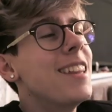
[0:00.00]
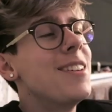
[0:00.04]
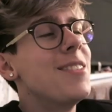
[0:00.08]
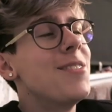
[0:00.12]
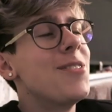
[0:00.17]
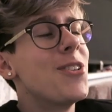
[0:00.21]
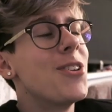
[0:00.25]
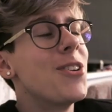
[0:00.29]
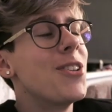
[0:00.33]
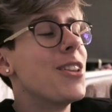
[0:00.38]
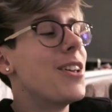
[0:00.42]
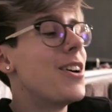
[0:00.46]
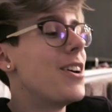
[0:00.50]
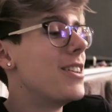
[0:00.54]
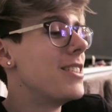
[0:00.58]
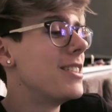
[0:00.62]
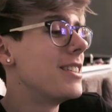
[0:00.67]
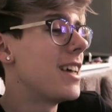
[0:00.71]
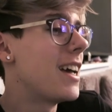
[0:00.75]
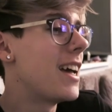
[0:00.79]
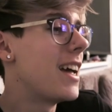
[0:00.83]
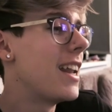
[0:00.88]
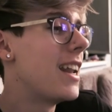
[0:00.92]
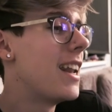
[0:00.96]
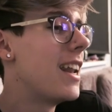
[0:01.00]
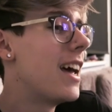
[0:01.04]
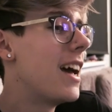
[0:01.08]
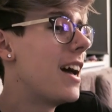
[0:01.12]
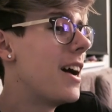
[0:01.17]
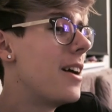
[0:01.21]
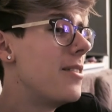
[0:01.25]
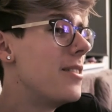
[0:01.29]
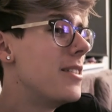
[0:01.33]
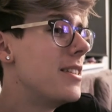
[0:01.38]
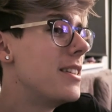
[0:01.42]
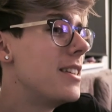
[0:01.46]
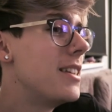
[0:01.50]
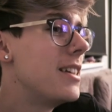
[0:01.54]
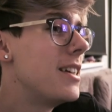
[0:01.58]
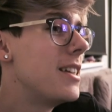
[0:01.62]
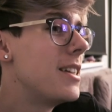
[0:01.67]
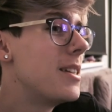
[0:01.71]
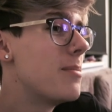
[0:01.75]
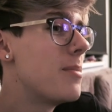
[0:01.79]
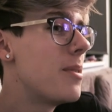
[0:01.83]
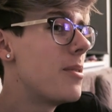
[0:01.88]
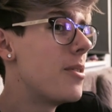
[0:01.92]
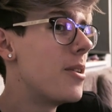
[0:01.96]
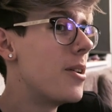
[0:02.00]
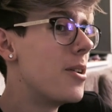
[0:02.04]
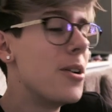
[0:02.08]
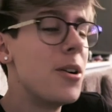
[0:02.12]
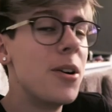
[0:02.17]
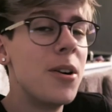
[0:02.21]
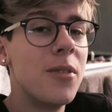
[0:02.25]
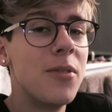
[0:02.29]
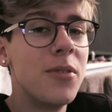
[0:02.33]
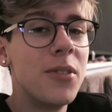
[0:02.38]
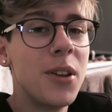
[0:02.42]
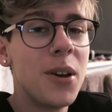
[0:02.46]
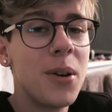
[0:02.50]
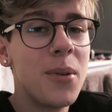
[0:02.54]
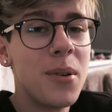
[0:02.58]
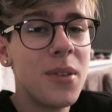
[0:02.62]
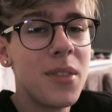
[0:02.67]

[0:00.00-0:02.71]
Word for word: I love you all lots and I will see you tomorrow hopefully